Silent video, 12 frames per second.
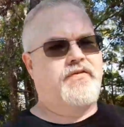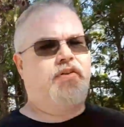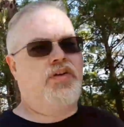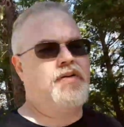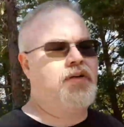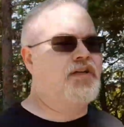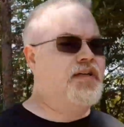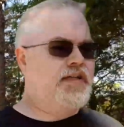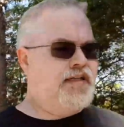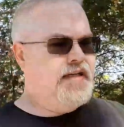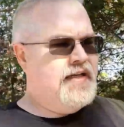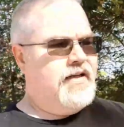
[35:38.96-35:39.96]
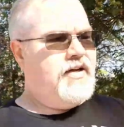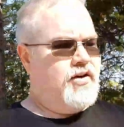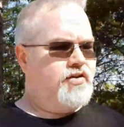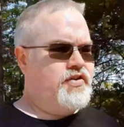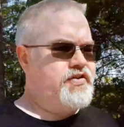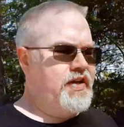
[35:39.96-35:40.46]
of
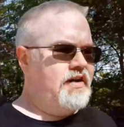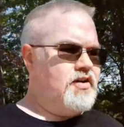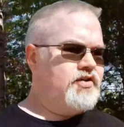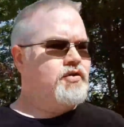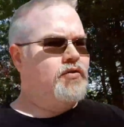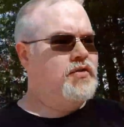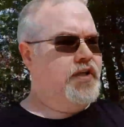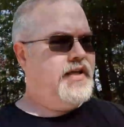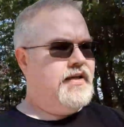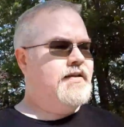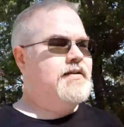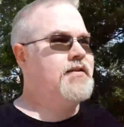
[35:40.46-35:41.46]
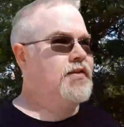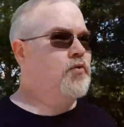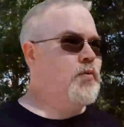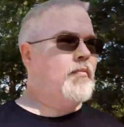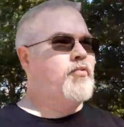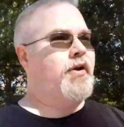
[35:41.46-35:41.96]
characters that are truly, you know,
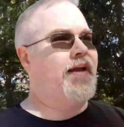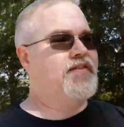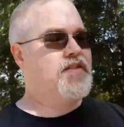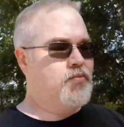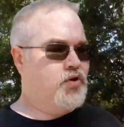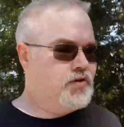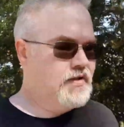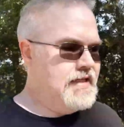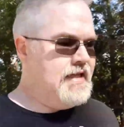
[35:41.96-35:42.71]
reprehensible,